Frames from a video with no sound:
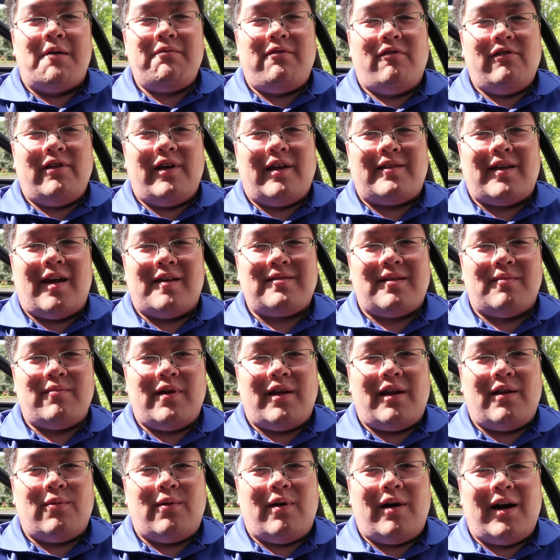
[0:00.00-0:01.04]
I haven't really tasted
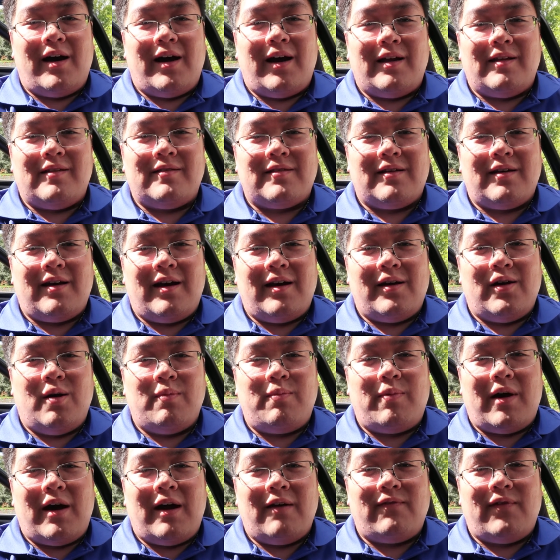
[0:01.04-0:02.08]
many wines. I
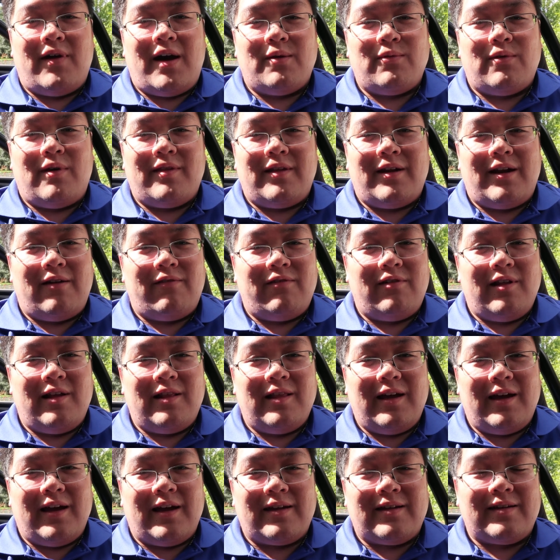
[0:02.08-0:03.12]
hope I find one that I really
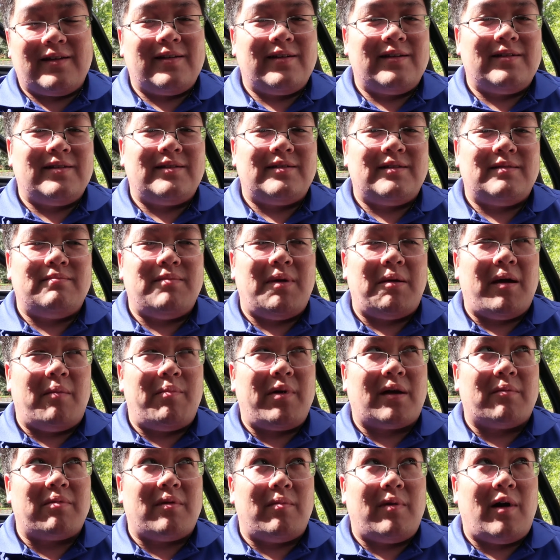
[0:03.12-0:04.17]
like. Maybe I
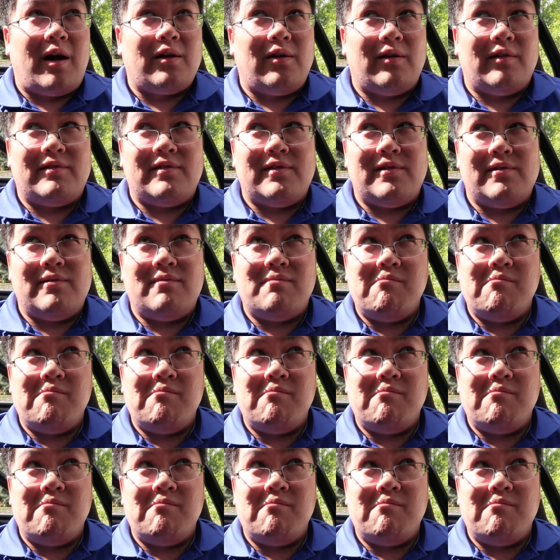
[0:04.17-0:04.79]
pick up a bottle or two.